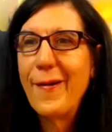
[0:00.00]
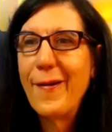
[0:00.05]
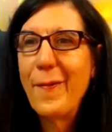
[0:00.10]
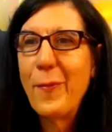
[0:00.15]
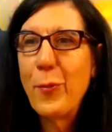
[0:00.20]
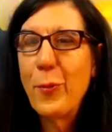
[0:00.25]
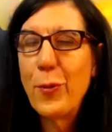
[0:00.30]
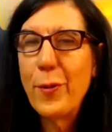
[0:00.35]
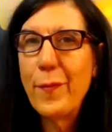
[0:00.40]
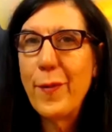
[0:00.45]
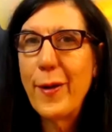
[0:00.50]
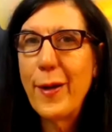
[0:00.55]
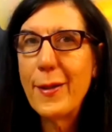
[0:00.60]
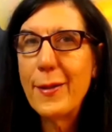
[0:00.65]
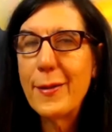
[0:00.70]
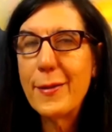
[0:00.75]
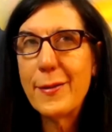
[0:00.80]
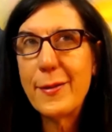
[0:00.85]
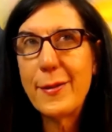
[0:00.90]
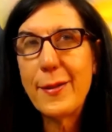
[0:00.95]
where you've had
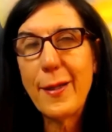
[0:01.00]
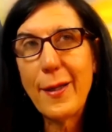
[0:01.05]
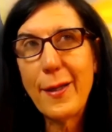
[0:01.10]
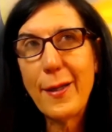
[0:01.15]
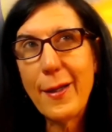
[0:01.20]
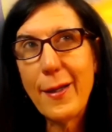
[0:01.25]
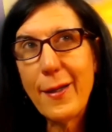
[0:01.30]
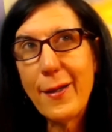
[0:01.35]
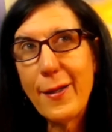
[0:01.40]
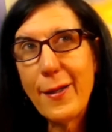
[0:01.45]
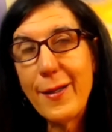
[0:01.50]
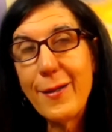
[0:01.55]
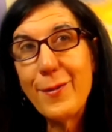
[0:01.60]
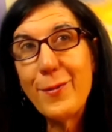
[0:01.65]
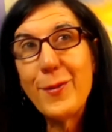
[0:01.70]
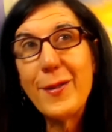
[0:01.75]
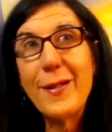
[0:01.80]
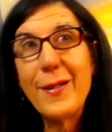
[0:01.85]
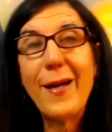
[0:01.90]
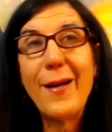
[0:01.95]
to say like, yeah,
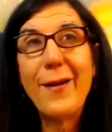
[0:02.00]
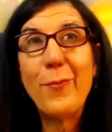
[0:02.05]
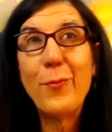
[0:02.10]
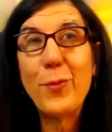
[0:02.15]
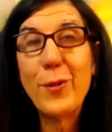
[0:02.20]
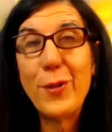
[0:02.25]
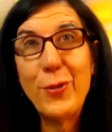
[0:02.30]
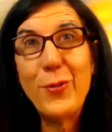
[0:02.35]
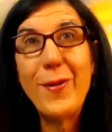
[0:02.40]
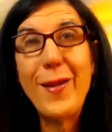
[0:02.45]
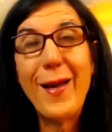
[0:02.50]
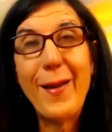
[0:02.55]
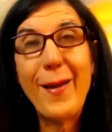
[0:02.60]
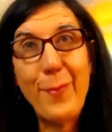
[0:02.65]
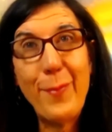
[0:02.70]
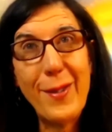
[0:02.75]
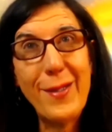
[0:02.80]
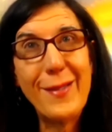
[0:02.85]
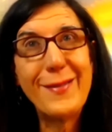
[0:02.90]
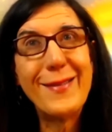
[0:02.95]
well, I would do that,
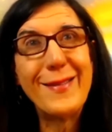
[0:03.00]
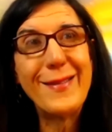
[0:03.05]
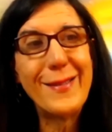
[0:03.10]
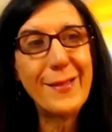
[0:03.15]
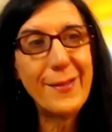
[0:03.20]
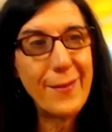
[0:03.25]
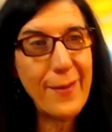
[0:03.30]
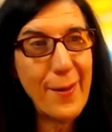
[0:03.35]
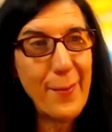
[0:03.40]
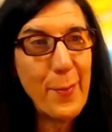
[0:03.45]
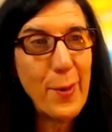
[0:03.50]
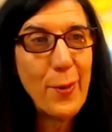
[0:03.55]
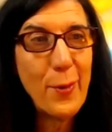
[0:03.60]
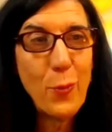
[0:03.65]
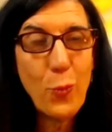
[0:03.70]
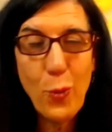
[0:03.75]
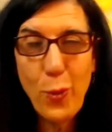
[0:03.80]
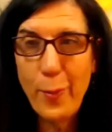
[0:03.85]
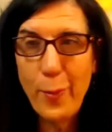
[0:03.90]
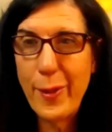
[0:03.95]
but you know, I'm a
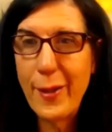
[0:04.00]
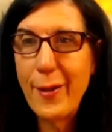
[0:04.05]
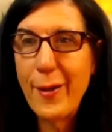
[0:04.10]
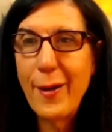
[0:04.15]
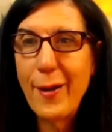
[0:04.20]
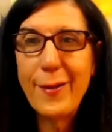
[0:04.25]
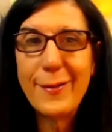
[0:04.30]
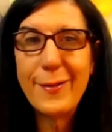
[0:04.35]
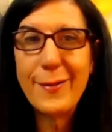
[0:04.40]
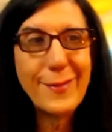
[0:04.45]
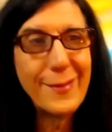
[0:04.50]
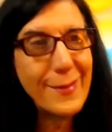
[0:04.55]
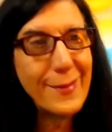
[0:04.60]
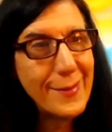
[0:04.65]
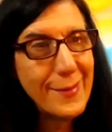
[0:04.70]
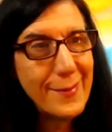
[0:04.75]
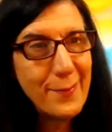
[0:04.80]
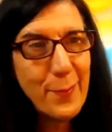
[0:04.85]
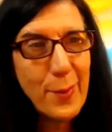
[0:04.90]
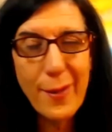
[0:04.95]
woman.
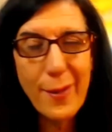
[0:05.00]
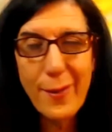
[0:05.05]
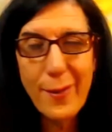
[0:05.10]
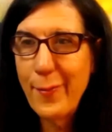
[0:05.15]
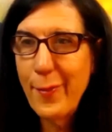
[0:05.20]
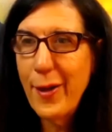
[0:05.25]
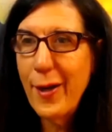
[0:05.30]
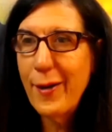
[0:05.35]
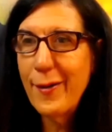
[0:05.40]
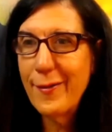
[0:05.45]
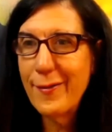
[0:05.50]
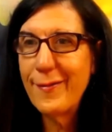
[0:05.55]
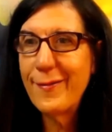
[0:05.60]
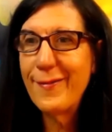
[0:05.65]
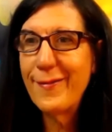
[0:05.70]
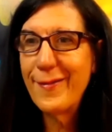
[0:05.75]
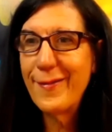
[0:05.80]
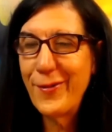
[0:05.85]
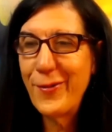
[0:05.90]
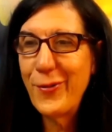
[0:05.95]
I'm not
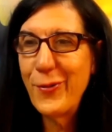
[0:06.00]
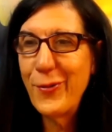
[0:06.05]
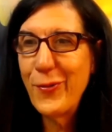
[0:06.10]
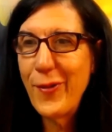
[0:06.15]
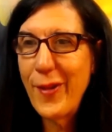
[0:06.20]
do that.